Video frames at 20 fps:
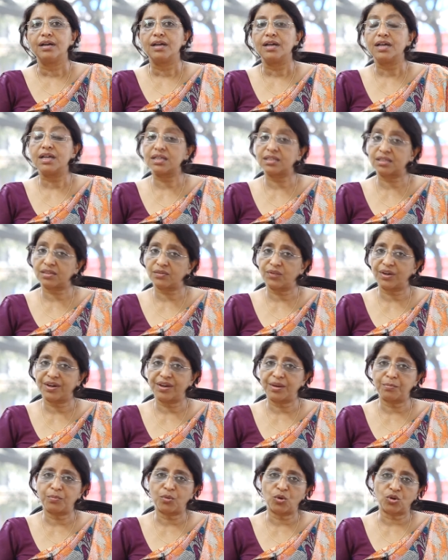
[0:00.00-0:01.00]
It's a very
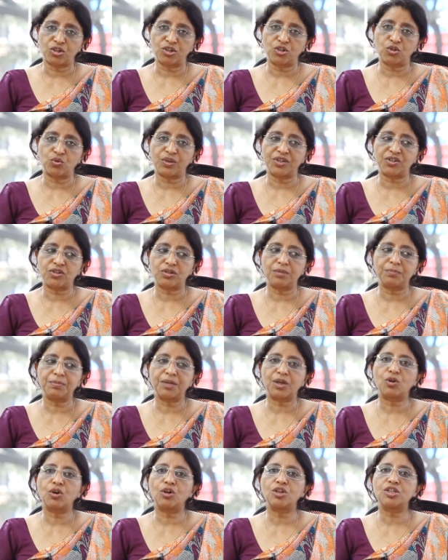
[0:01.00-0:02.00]
important question
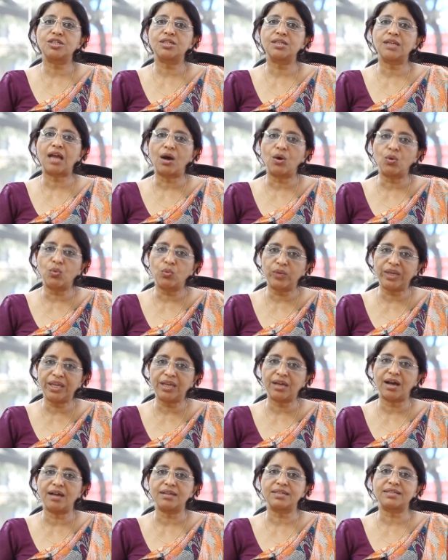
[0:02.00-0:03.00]
because now we
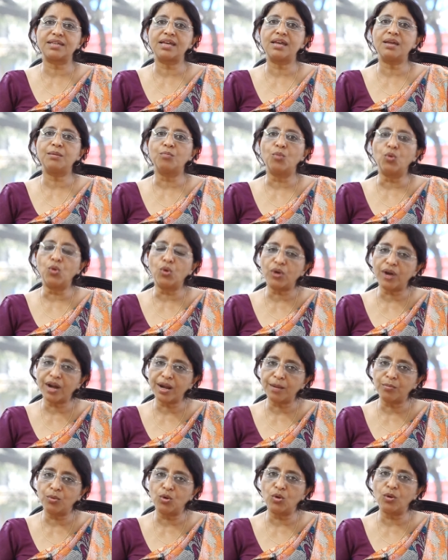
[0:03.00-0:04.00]
are seeing more
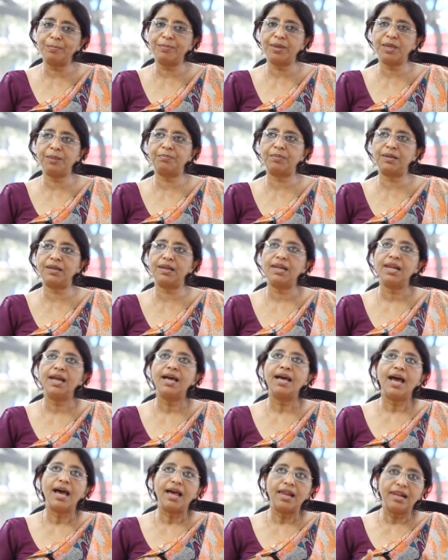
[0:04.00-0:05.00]
and more people
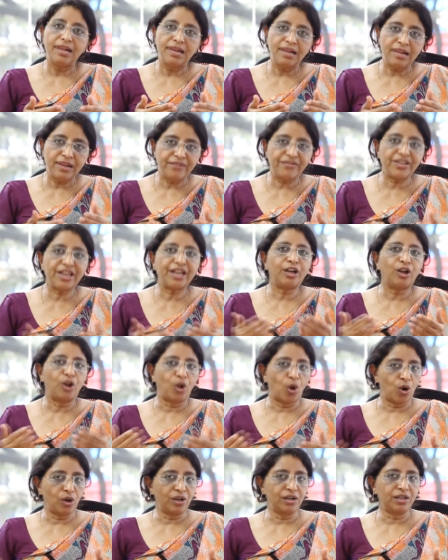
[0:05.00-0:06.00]
living
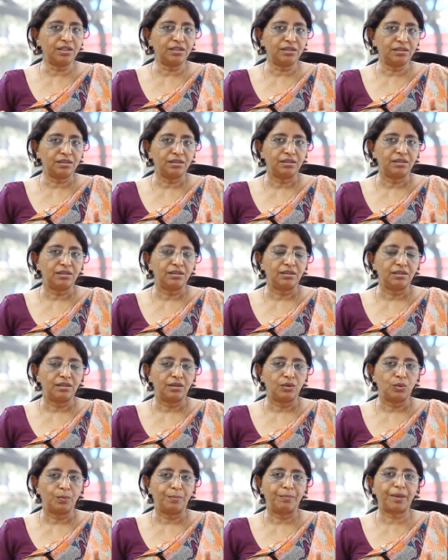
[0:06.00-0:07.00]
longer
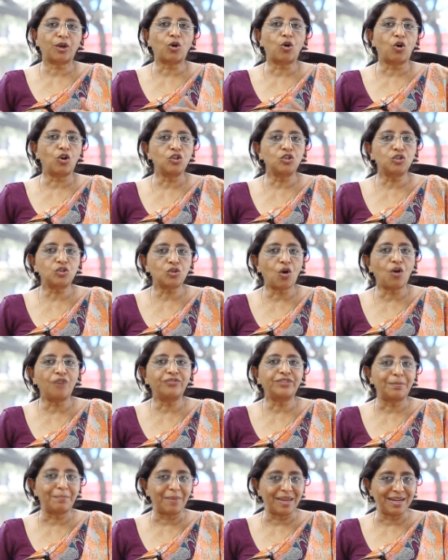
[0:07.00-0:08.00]
because of
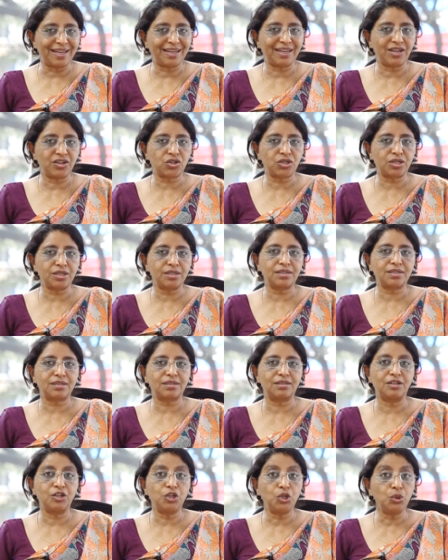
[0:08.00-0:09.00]
the medications,
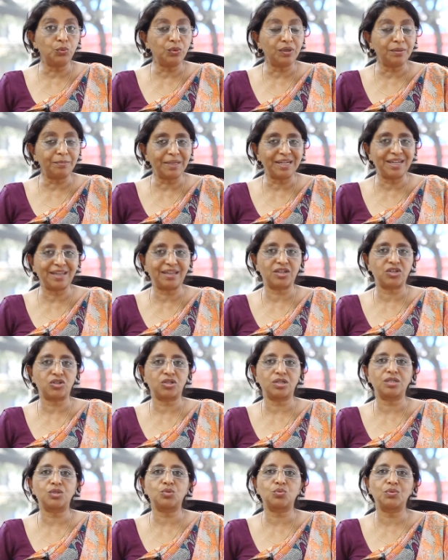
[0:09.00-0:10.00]
the newer
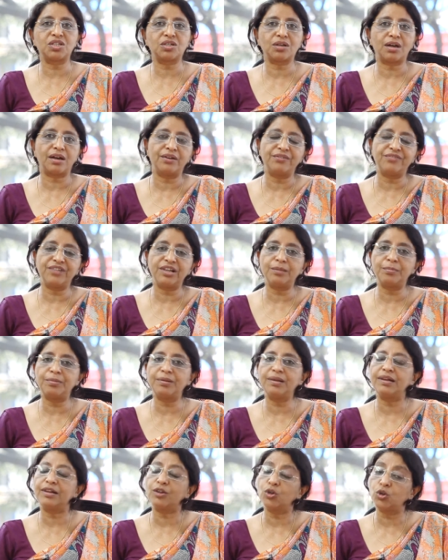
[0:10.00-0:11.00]
medications which are
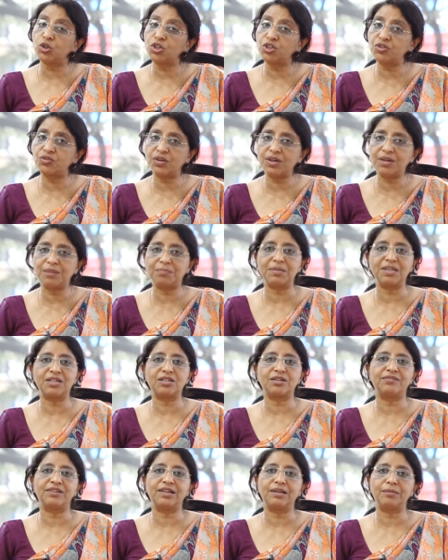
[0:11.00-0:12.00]
available, good treatment
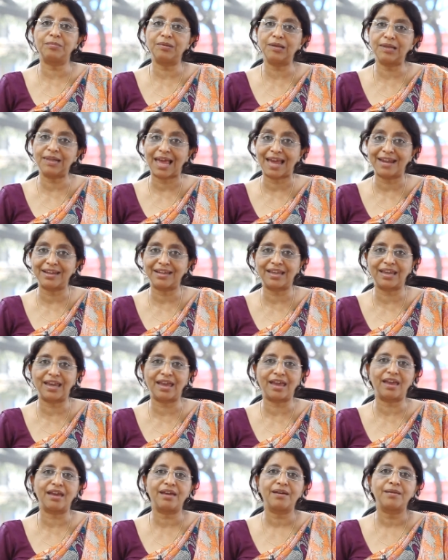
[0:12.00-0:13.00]
available, and
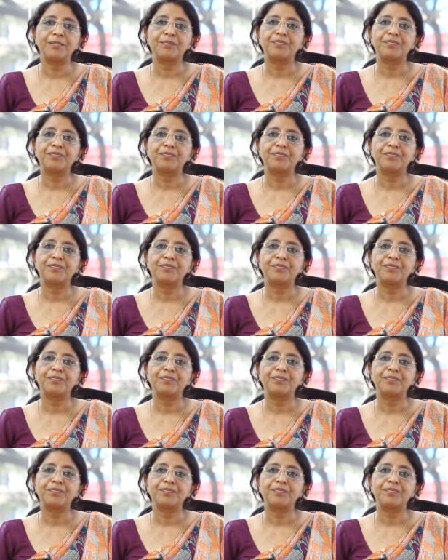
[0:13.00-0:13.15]
care